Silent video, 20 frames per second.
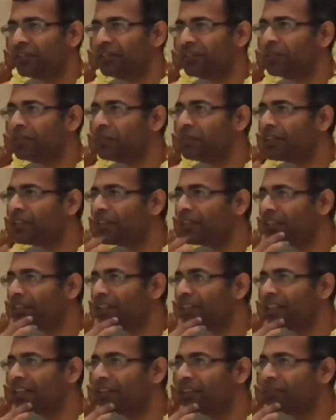So
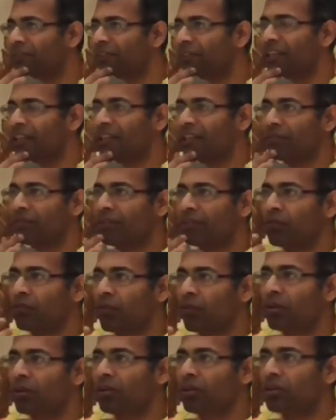similarly, if
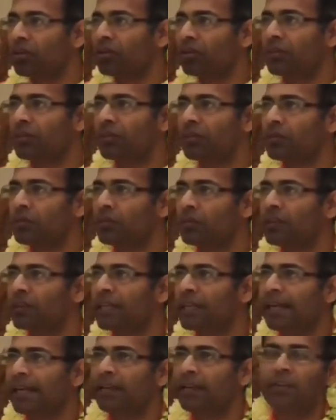we want to
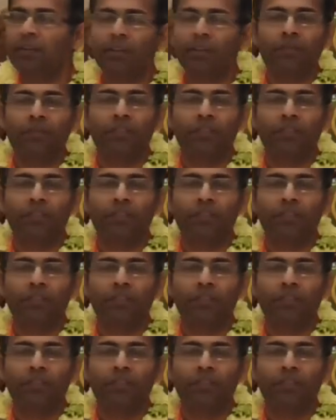get